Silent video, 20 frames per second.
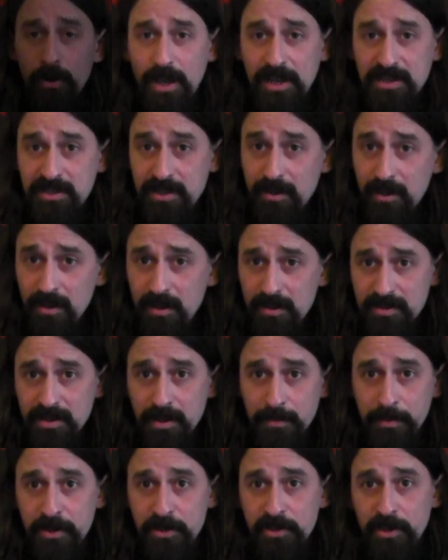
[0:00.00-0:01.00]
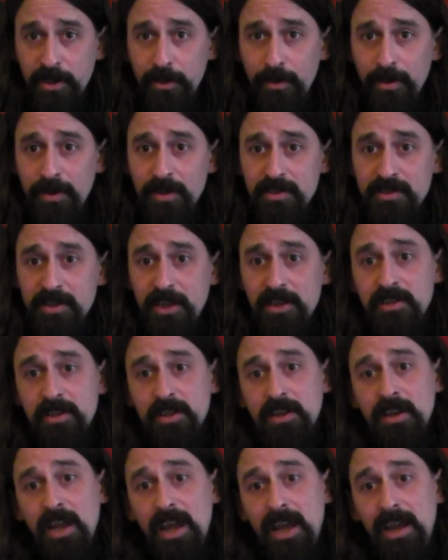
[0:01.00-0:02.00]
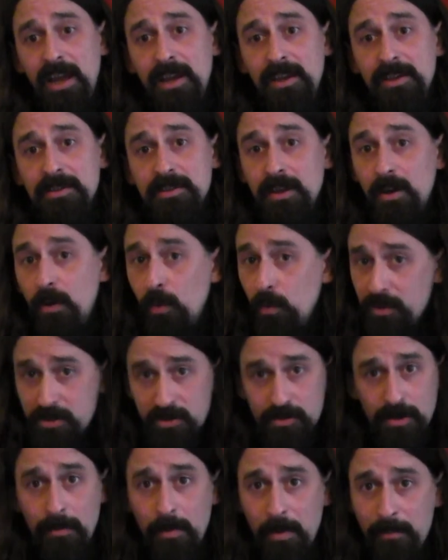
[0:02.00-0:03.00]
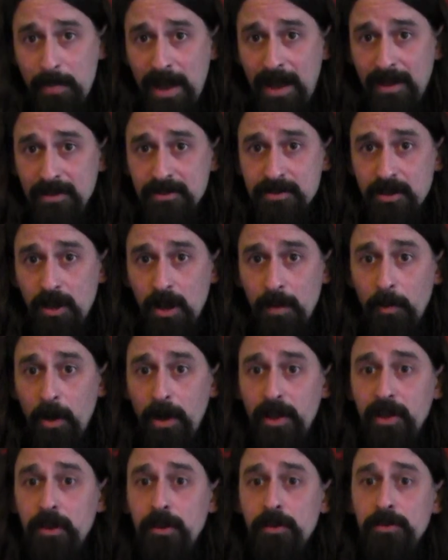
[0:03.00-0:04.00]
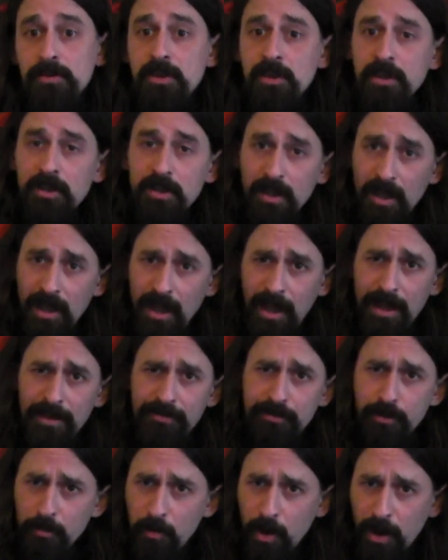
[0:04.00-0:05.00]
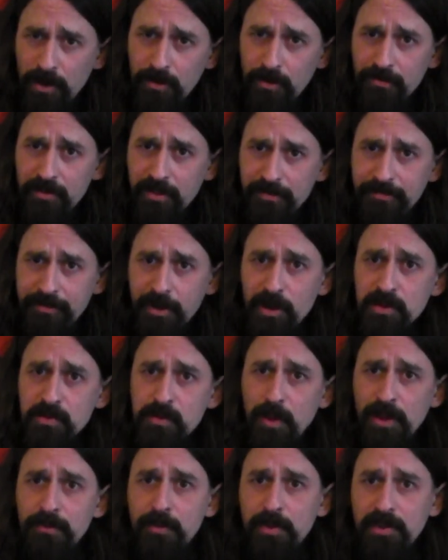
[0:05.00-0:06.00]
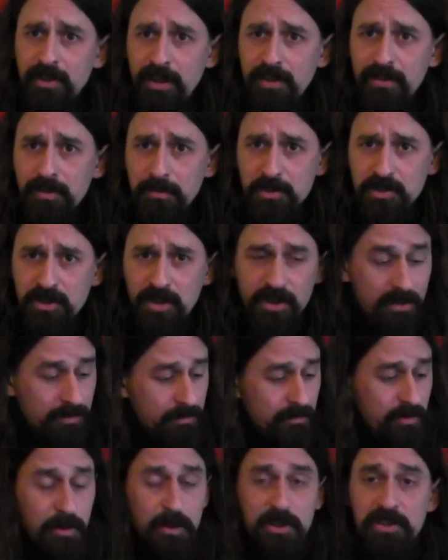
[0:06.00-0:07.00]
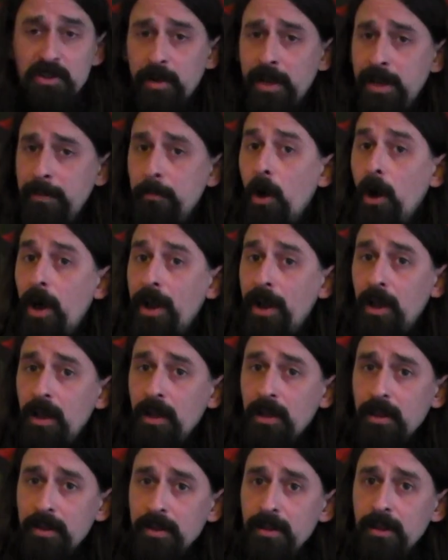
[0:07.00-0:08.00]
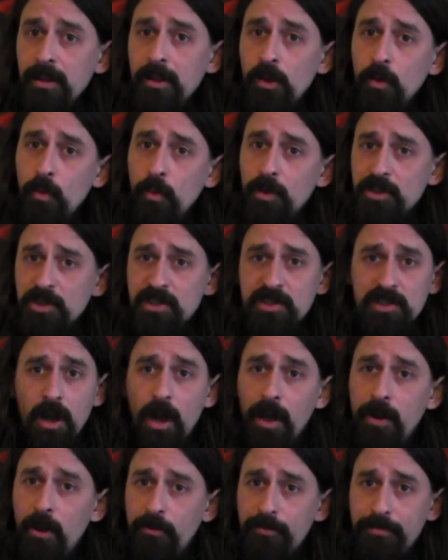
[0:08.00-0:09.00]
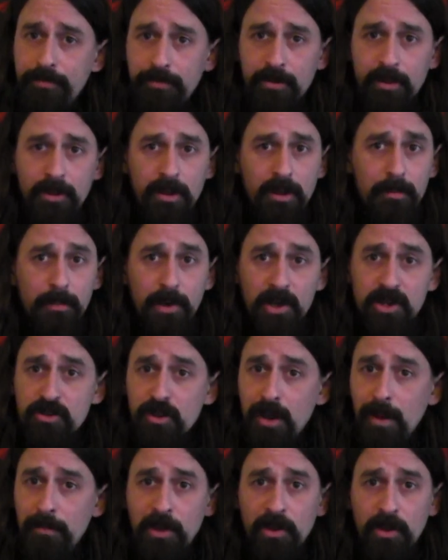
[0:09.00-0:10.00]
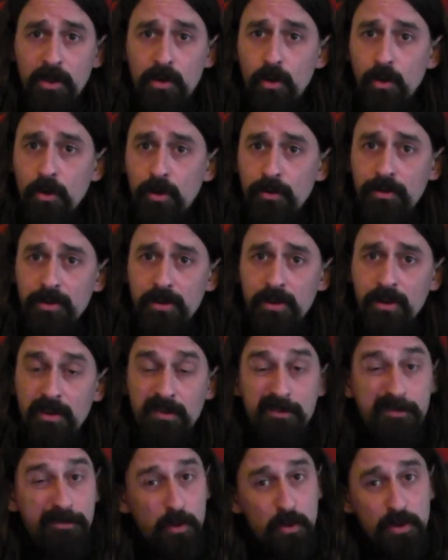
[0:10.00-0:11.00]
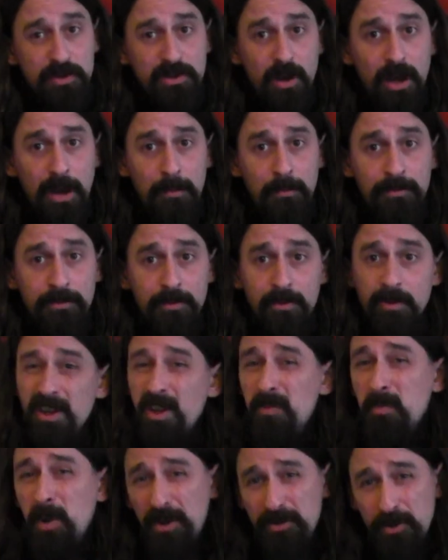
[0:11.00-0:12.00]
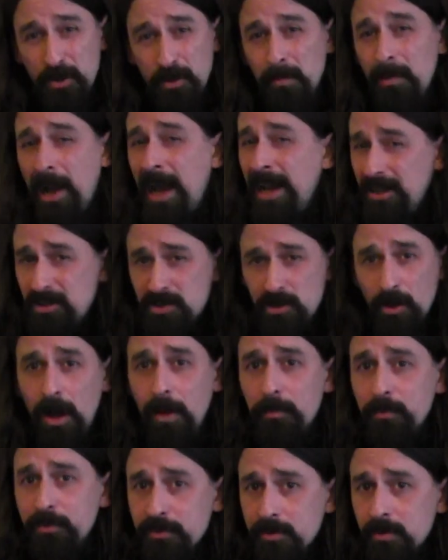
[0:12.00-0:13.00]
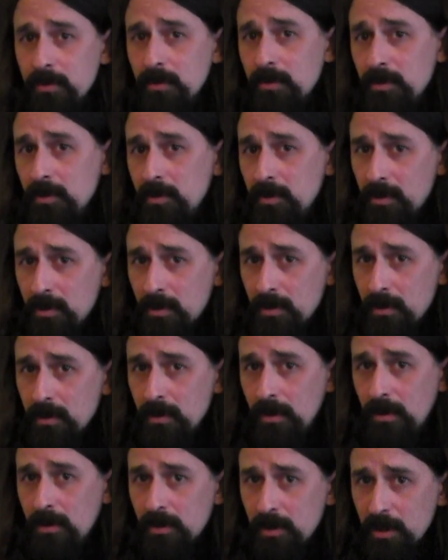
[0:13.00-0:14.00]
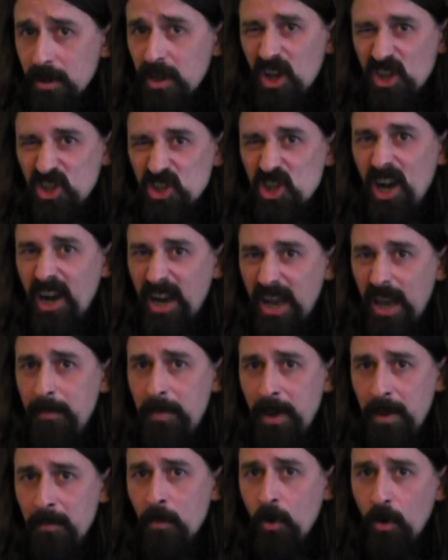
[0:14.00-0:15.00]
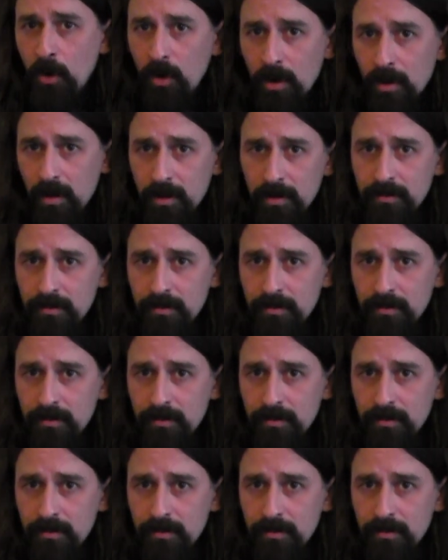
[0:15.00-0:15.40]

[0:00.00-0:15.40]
Okay, so the last thing I'm going to show you in this session is all the strumming patterns that I might use. To remind you of the first ones we did, I'm just going to do this on E minor. We just started off by strumming the chord 4 times. You might do them 8 times, chug it a bit more.